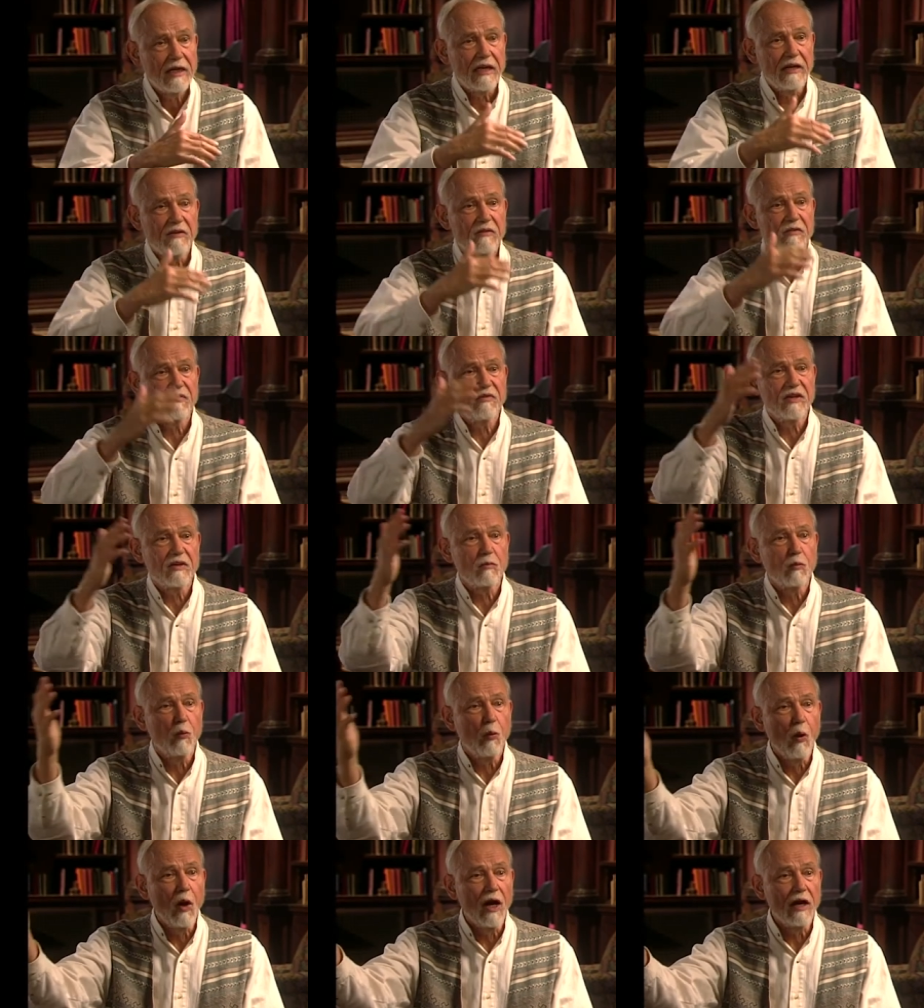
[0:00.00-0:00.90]
If
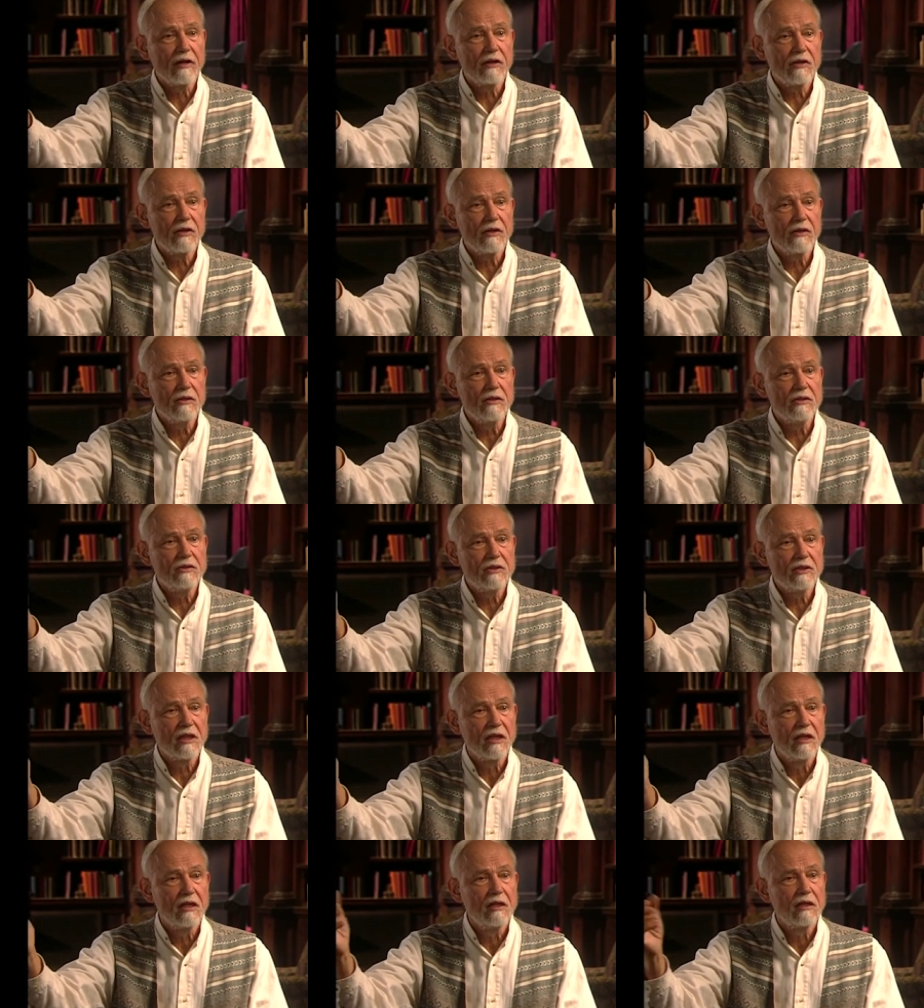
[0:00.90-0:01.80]
it
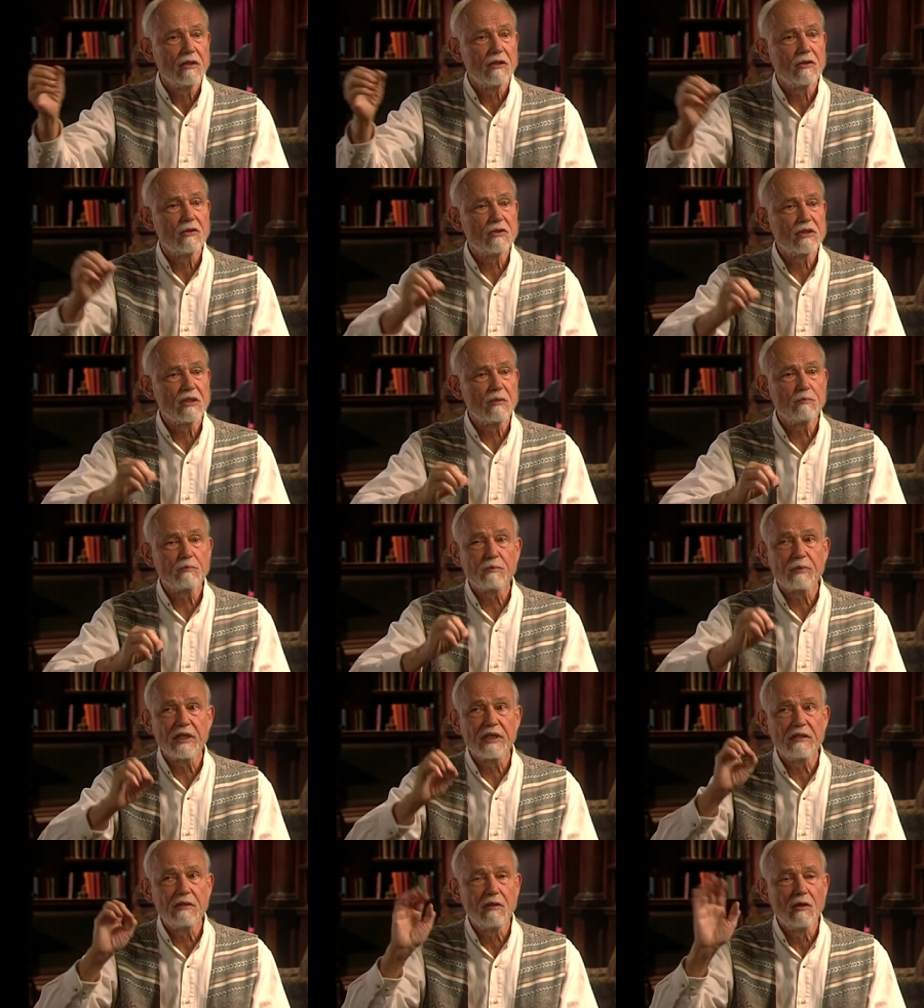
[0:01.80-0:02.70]
wanders, you
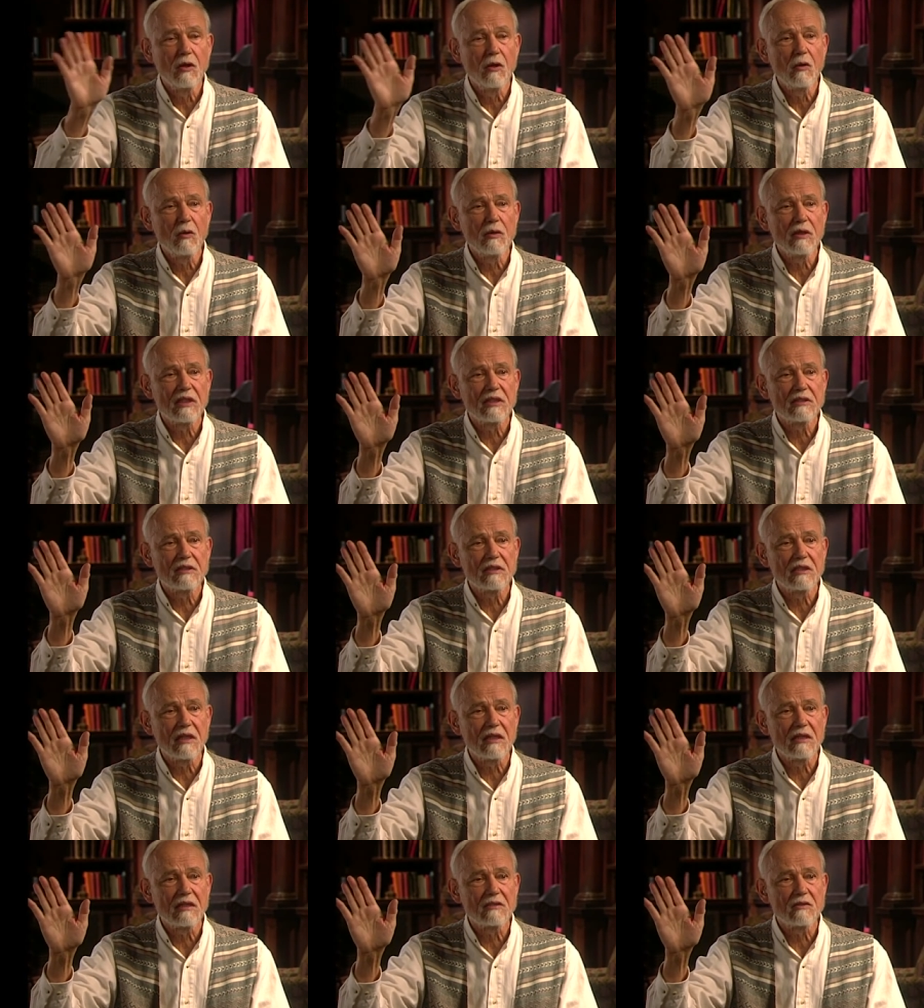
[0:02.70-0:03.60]
simply
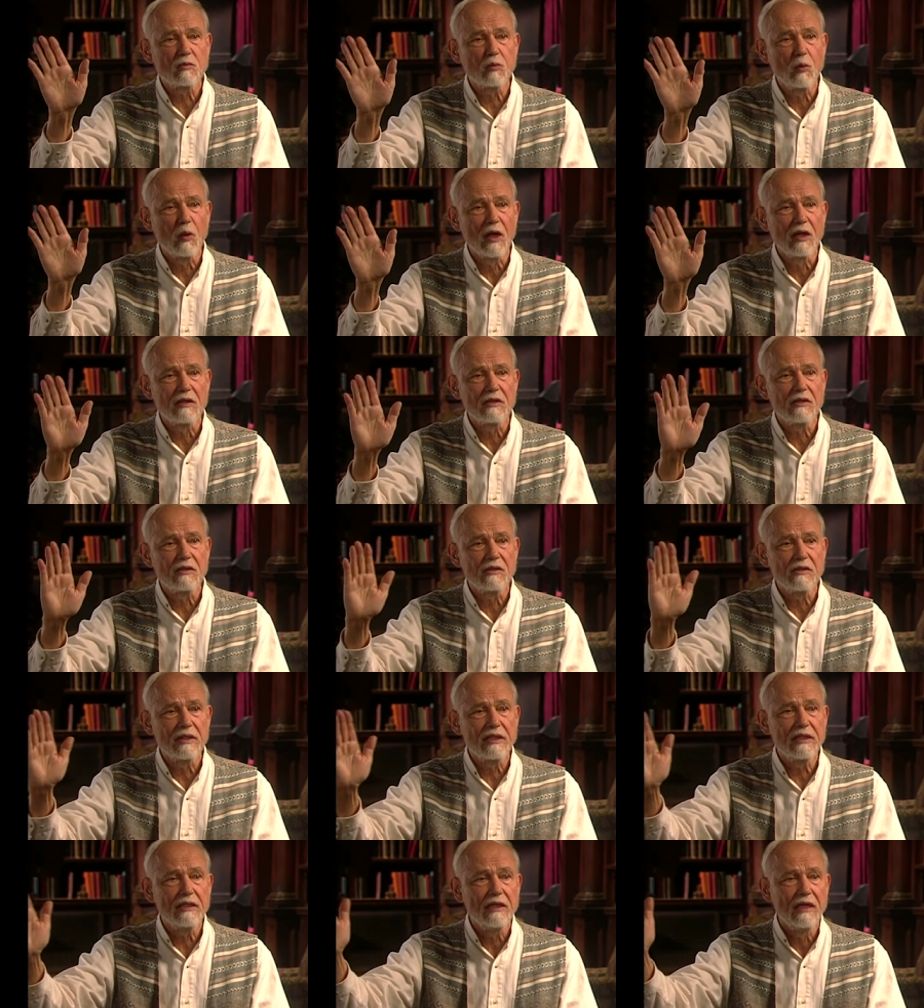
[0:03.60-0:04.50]
notice that it's
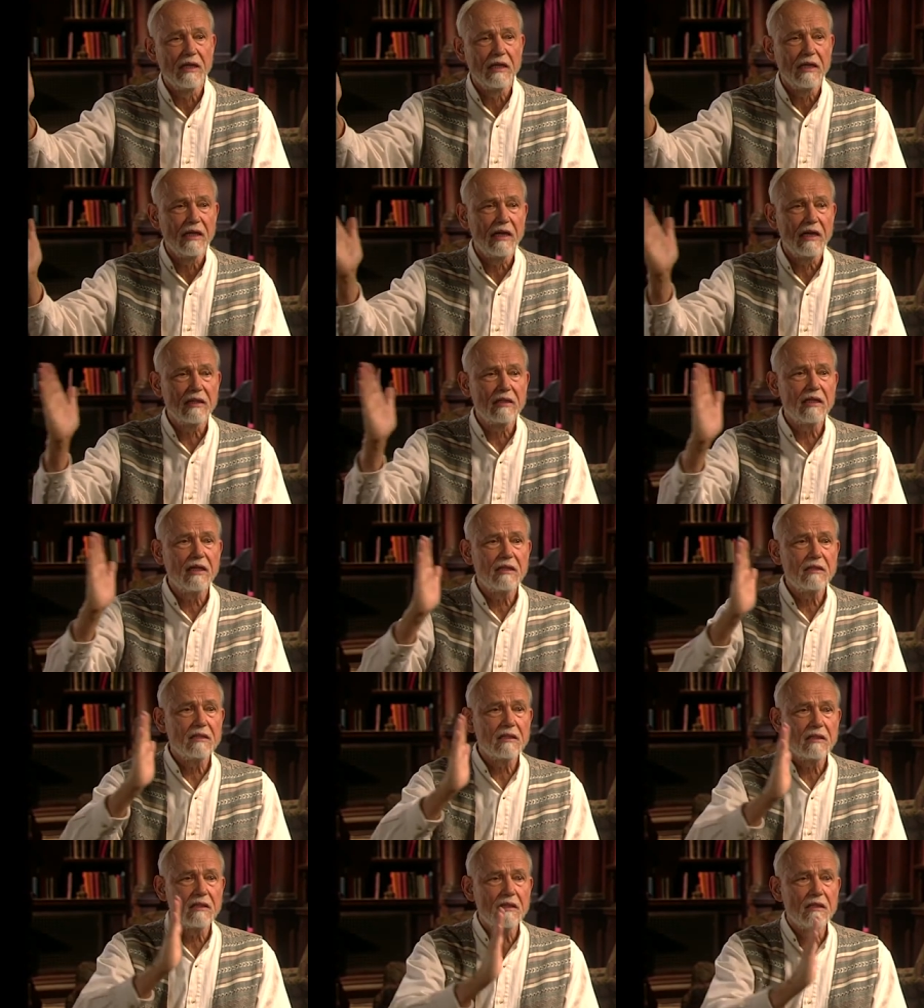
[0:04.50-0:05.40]
wandering and
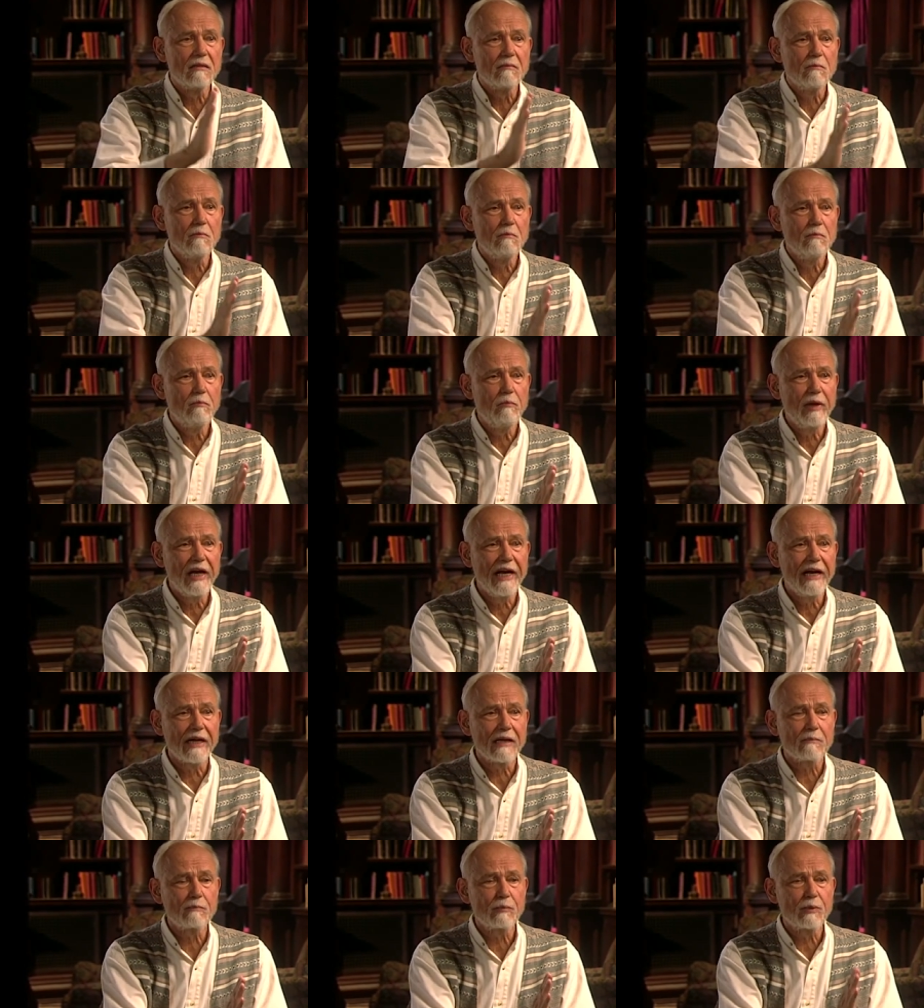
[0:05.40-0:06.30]
then come
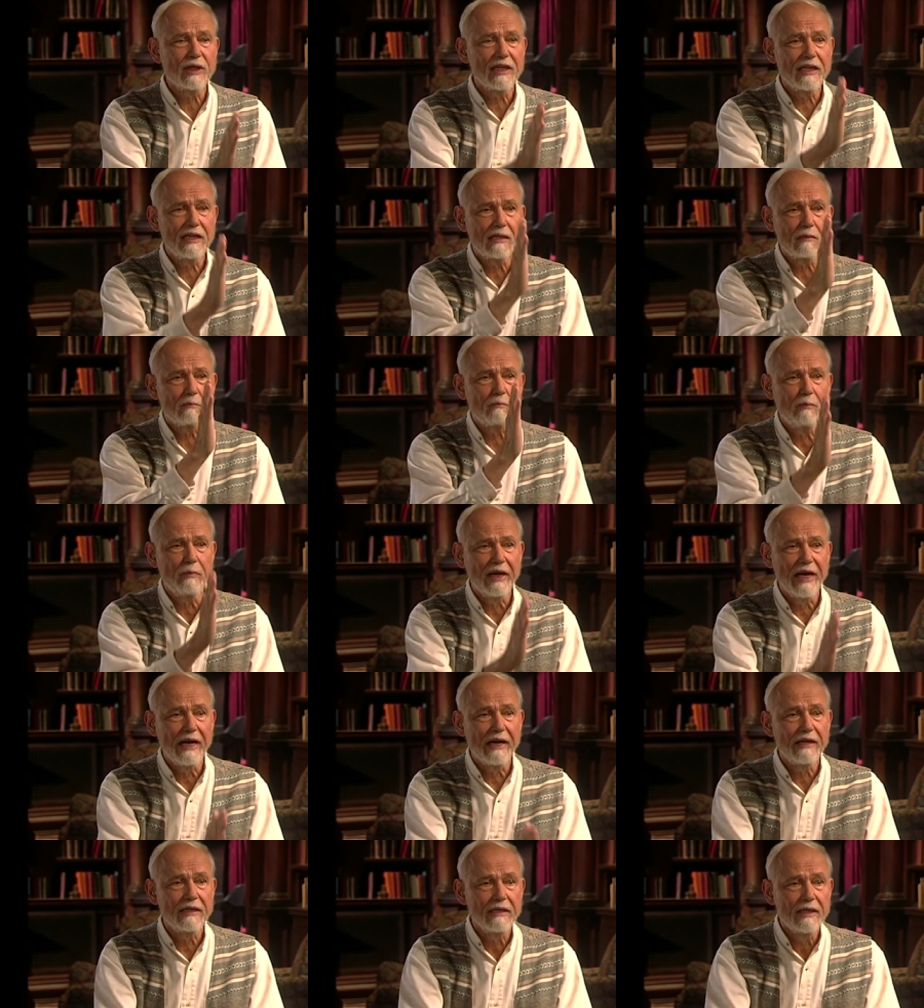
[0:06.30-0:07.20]
back, bring it
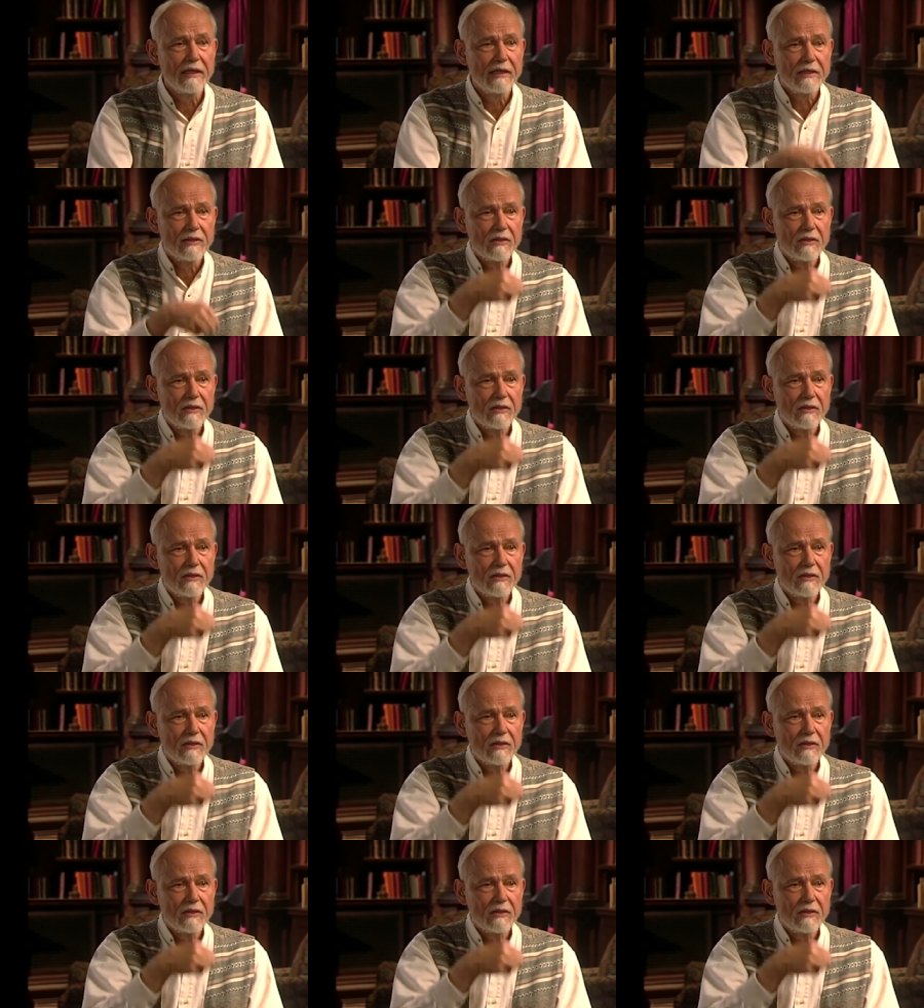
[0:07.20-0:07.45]
back